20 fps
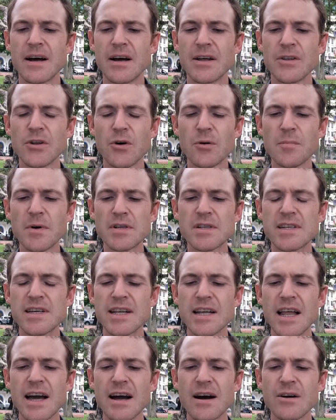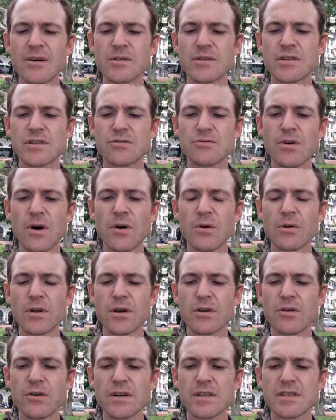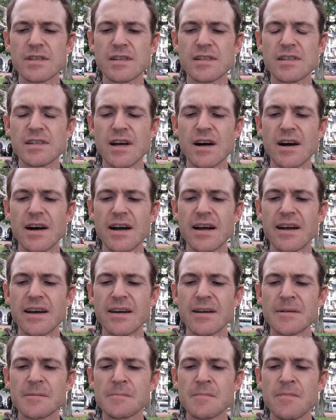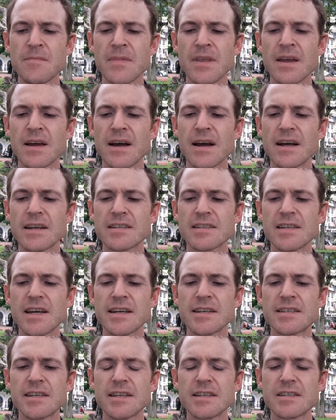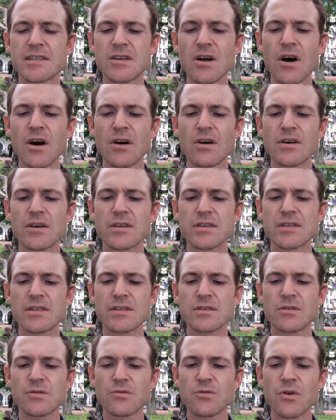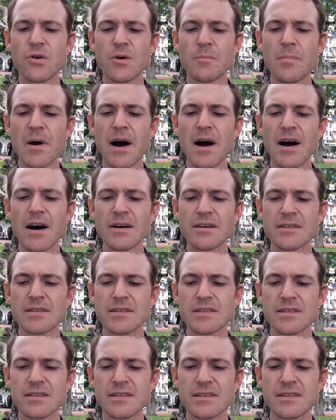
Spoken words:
Enormous clouds roll across the sky. Hasate's dogs roar past.